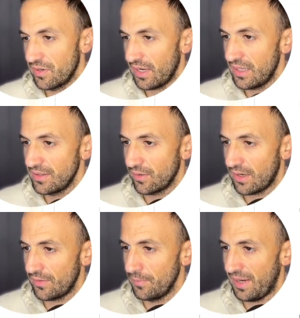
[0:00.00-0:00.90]
okay, in the
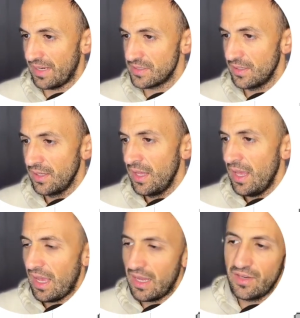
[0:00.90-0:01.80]
current page.
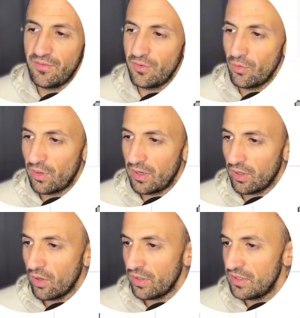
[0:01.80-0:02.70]
If you want to
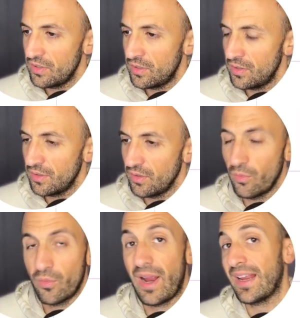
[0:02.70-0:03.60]
go here, you
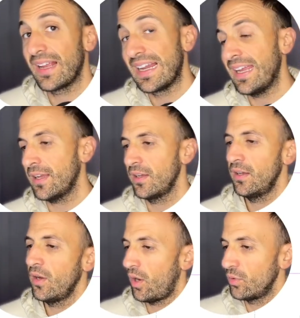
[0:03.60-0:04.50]
right click,
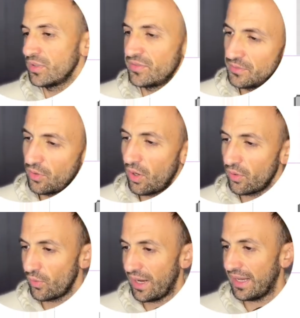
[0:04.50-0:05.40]
always
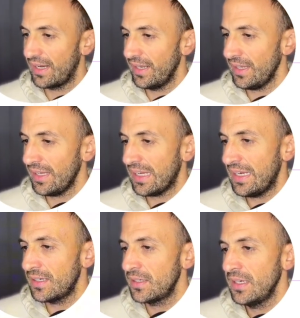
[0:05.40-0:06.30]
right clicking
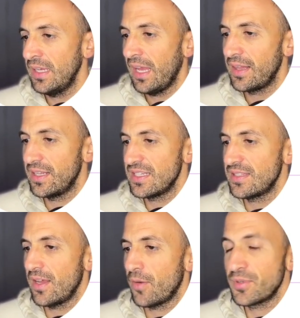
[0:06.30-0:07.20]
here. This is
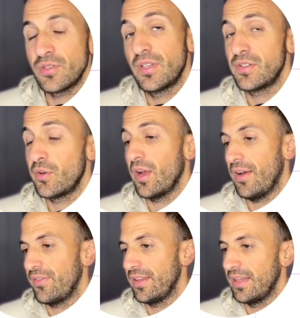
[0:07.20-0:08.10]
the options that you
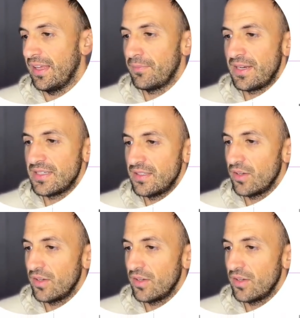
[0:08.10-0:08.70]
have in there. Imagine